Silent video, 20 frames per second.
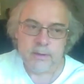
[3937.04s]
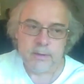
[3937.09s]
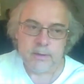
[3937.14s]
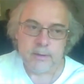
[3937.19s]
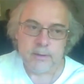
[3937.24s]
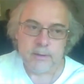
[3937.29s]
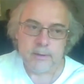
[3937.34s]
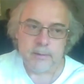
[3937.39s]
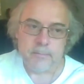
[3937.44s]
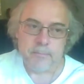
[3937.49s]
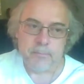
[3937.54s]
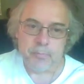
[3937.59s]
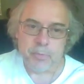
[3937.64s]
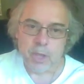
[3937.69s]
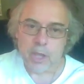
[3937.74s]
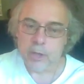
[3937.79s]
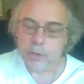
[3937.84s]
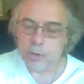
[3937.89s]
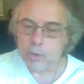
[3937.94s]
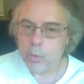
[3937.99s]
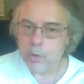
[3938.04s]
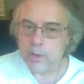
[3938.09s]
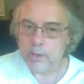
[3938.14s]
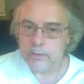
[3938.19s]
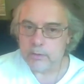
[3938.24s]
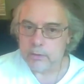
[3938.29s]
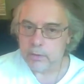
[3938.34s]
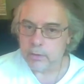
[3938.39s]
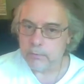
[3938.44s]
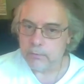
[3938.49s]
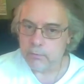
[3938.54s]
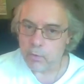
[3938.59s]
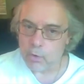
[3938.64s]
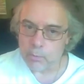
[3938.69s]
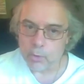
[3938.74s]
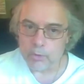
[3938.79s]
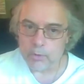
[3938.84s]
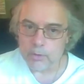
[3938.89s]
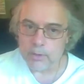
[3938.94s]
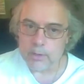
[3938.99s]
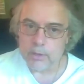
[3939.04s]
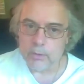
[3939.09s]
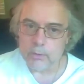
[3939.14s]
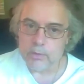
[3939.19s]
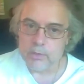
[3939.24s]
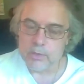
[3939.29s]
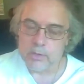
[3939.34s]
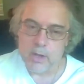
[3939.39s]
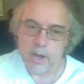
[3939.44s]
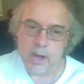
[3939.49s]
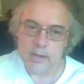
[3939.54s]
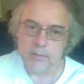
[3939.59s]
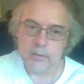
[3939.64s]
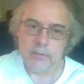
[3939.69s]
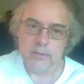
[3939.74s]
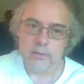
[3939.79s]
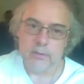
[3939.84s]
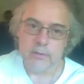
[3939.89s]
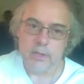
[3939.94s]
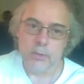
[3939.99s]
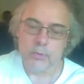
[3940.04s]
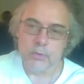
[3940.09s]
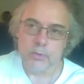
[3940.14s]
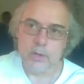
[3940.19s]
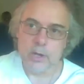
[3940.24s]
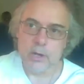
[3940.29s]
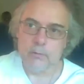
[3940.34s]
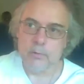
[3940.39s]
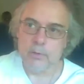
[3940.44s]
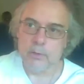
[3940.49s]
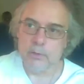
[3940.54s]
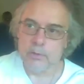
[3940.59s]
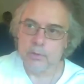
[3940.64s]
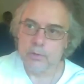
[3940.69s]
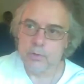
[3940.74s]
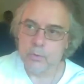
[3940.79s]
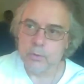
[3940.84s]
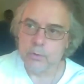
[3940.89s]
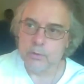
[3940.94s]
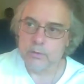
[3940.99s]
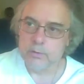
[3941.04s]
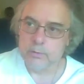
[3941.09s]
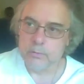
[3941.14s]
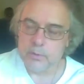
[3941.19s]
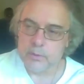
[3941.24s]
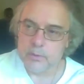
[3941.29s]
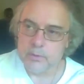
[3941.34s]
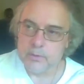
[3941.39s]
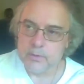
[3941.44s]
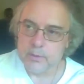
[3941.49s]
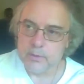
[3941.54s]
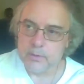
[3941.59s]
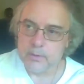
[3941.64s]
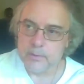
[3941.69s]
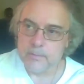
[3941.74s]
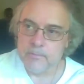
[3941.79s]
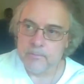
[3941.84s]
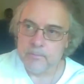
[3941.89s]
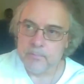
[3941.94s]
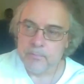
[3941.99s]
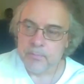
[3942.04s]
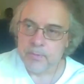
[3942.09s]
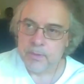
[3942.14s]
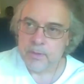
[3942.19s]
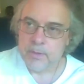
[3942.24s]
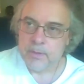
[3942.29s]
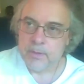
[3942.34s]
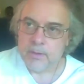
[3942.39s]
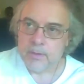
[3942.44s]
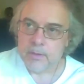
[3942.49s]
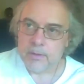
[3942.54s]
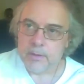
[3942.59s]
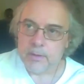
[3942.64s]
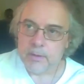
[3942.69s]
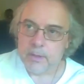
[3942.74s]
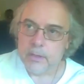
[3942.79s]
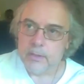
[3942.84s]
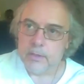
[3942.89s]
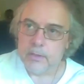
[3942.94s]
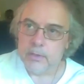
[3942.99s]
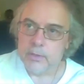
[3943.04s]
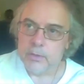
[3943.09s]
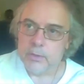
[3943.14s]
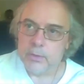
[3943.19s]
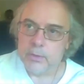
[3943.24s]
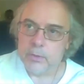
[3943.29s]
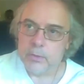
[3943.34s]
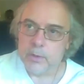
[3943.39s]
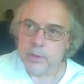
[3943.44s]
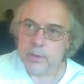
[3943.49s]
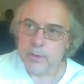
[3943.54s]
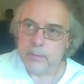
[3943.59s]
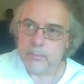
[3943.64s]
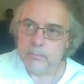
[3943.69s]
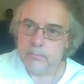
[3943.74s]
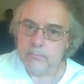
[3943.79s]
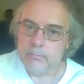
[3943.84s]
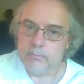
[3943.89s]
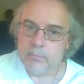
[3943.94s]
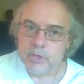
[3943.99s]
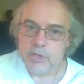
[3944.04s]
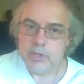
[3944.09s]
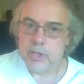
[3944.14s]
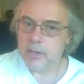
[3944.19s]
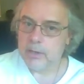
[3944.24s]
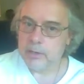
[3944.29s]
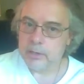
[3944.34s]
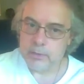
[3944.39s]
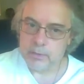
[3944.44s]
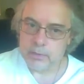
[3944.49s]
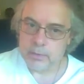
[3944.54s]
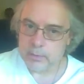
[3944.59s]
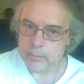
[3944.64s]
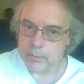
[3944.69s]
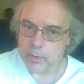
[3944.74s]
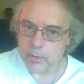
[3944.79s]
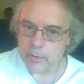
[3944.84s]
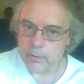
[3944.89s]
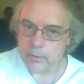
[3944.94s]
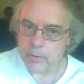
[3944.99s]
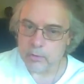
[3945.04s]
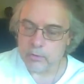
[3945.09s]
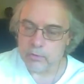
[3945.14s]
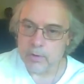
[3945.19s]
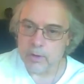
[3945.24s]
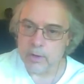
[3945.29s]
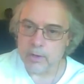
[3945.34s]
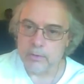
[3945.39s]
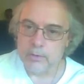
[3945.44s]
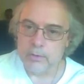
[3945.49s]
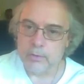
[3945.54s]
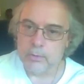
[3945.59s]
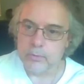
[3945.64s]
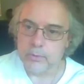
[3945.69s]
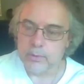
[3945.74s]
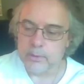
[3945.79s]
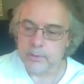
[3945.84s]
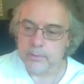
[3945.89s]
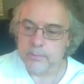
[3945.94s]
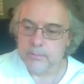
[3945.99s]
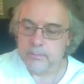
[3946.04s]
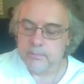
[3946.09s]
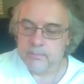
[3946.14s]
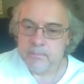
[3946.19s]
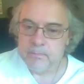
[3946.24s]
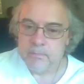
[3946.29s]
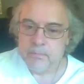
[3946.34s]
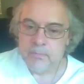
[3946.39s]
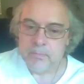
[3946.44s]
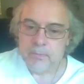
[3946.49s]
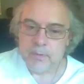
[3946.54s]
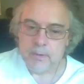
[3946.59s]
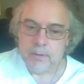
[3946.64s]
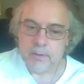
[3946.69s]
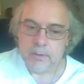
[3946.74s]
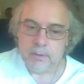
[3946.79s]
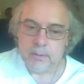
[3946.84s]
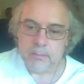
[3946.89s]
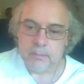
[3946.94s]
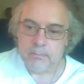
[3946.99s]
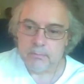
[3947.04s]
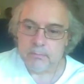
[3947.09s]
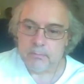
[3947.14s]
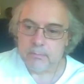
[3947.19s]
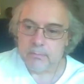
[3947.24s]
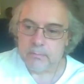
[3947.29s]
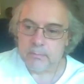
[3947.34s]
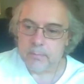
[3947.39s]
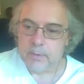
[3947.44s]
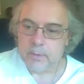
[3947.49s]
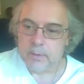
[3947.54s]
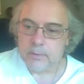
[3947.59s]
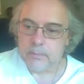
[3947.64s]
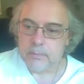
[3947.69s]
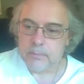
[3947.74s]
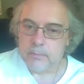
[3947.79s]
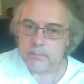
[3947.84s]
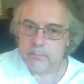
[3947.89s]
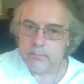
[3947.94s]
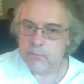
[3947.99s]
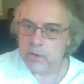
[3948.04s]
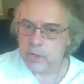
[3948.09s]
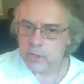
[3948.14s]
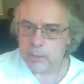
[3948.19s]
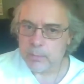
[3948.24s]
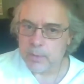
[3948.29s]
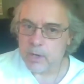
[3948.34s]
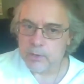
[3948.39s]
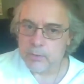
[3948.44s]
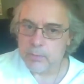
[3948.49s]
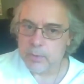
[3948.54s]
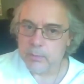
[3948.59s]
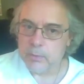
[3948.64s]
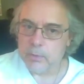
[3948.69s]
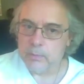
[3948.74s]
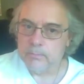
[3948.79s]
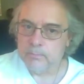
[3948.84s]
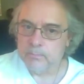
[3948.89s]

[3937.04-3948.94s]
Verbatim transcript: Um, and Quint, their former leader, is not the he was not really the sort that was uh, uh, into uh, sadism or, or trying to uh, uh, victimize people.